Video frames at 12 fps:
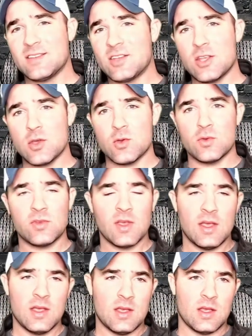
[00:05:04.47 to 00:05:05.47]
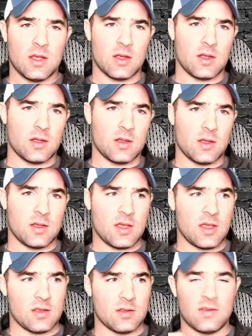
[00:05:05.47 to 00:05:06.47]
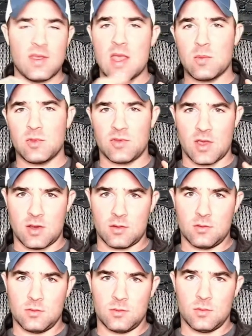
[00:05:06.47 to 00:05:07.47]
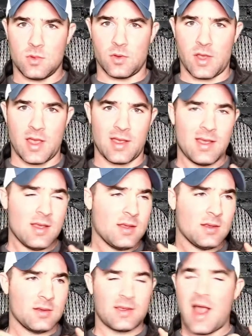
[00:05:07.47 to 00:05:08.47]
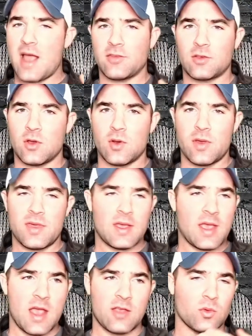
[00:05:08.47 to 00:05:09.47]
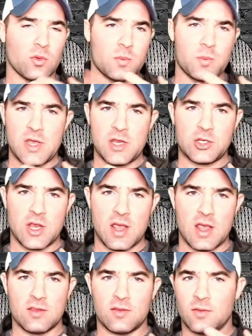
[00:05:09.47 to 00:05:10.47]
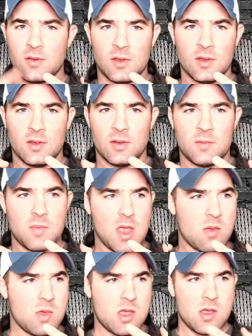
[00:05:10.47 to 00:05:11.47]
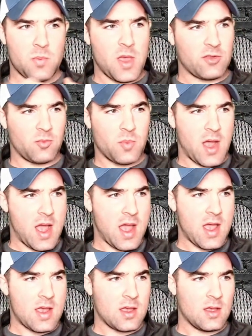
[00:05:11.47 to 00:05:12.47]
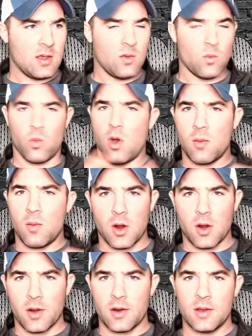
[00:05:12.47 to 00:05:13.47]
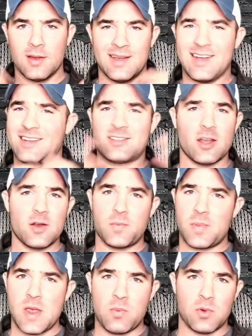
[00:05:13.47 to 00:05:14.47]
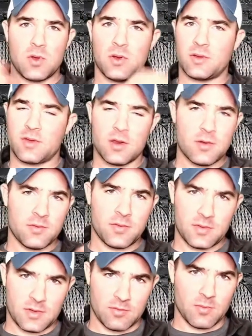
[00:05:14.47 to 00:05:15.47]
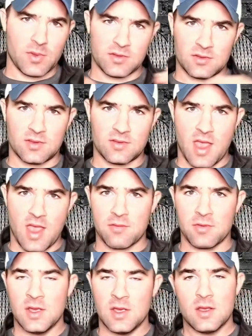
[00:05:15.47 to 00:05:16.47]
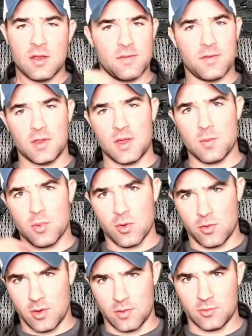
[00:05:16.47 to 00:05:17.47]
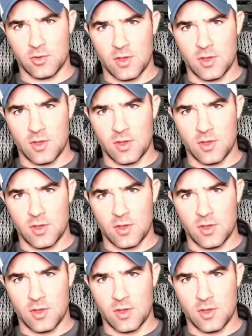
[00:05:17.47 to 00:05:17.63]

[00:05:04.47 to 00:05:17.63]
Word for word: to use is Amazon. Okay, Costco I think has one. BJ's, maybe Best Buy, Walmart. A ton of people, a ton of different businesses have affiliate programs.